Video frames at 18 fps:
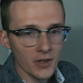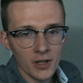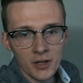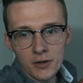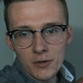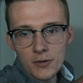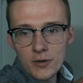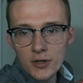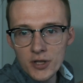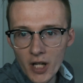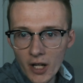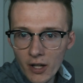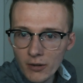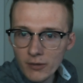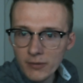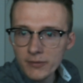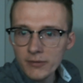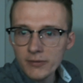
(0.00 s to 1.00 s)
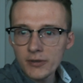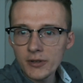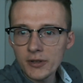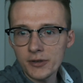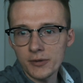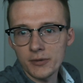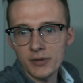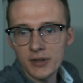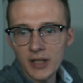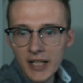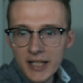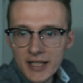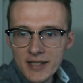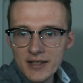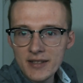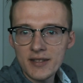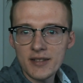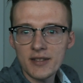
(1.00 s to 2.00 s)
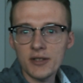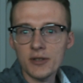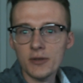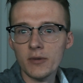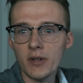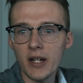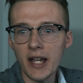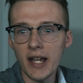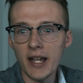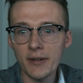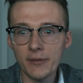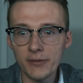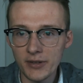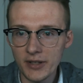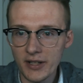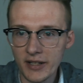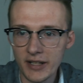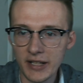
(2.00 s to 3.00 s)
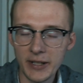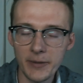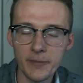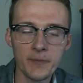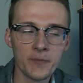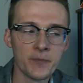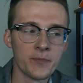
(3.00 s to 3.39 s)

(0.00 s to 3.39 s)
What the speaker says: new shelf, new lights, new everything.